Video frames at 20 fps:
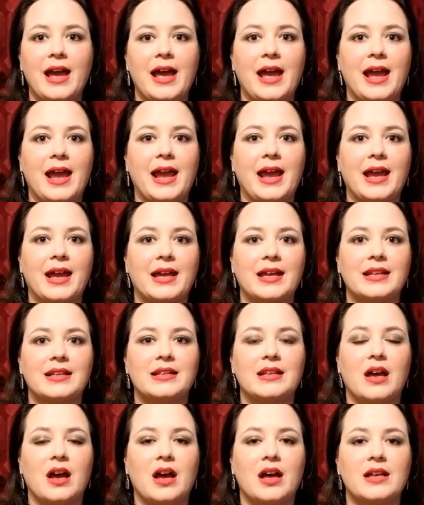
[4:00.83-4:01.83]

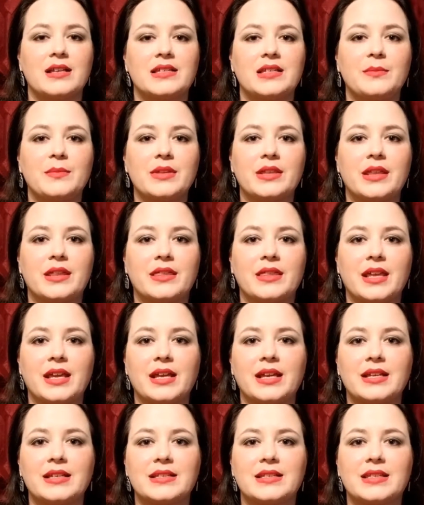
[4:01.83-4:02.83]
and some of the
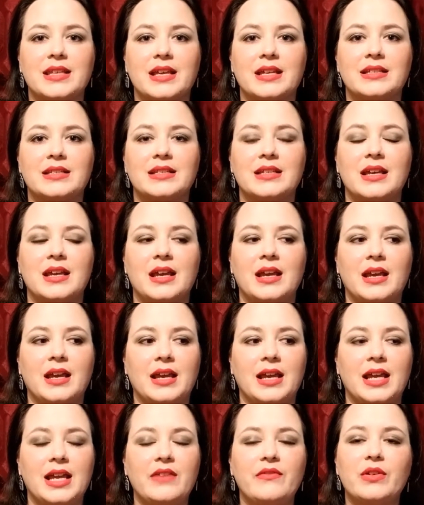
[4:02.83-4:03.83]
things that
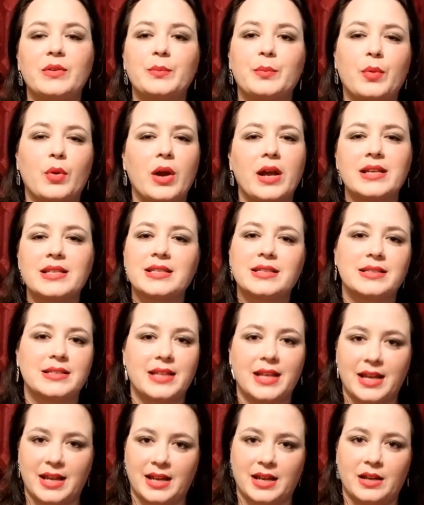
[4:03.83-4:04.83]
even present
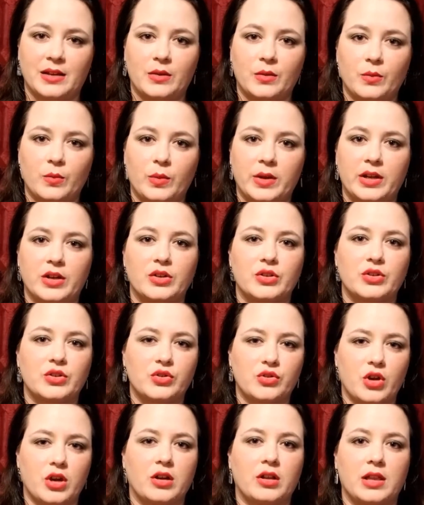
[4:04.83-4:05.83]
day we are
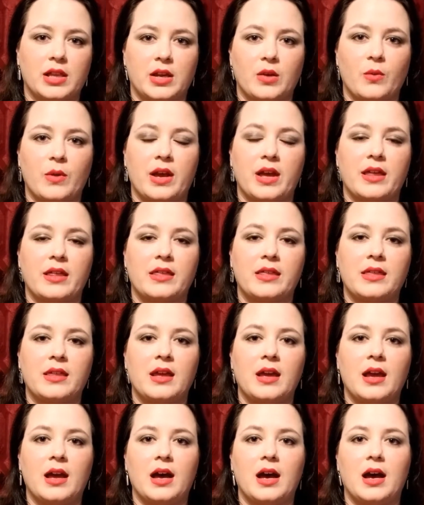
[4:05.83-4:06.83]
struggling with,
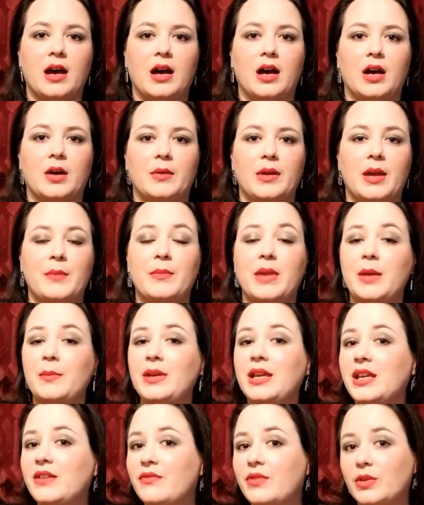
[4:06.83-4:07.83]
and maybe
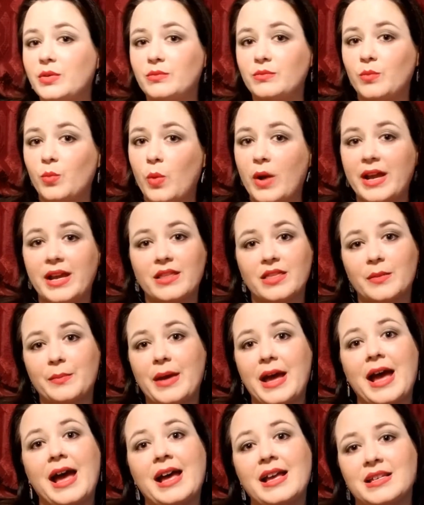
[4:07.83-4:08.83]
even way in the
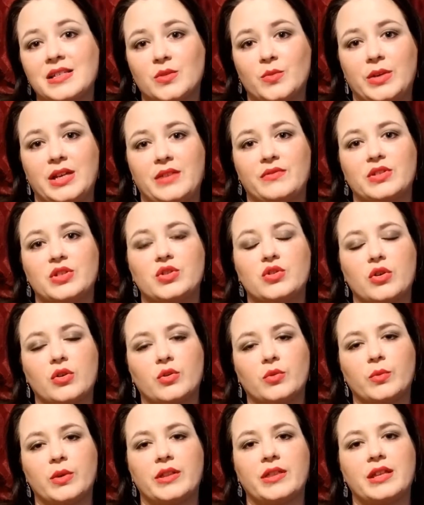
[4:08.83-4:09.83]
past we even
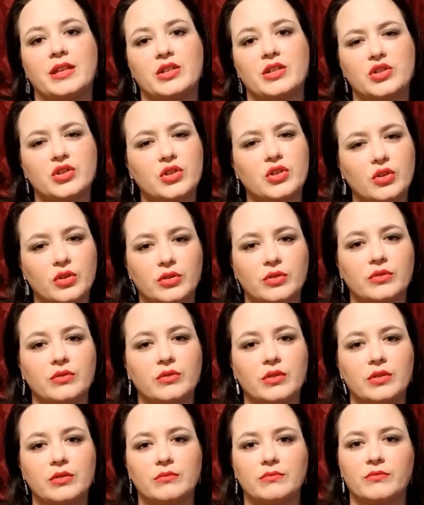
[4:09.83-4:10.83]
struggled with in a certain
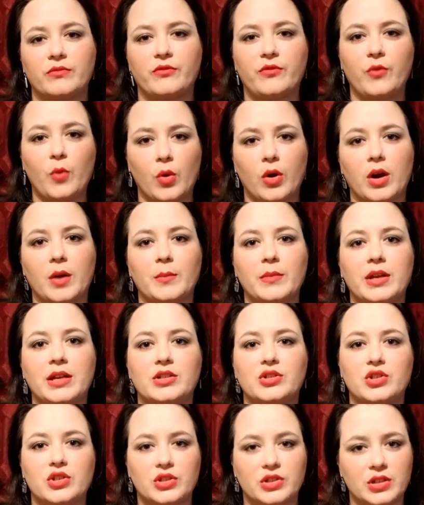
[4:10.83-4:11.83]
form.
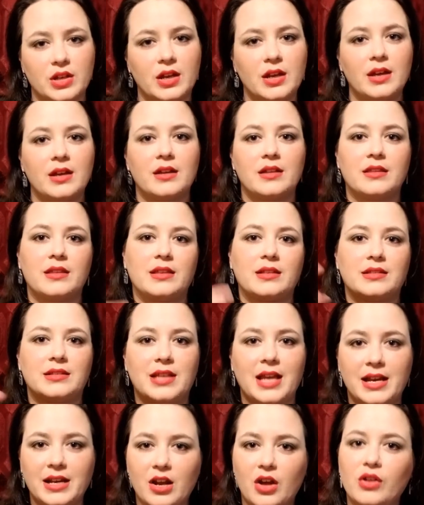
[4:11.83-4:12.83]
It's just the
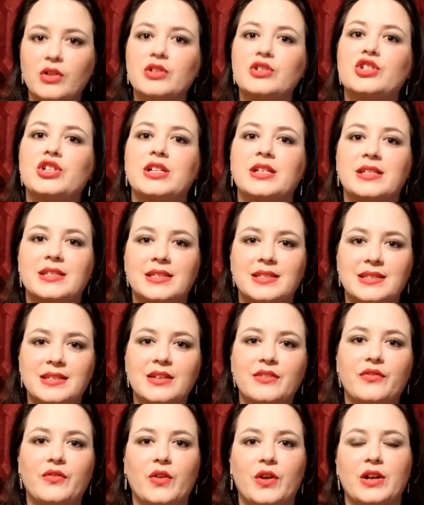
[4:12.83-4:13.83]
technology is
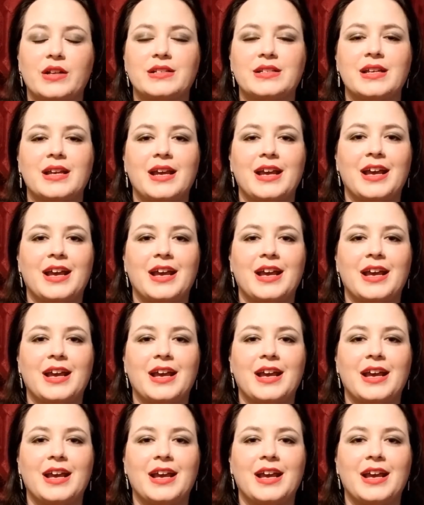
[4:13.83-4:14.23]
different,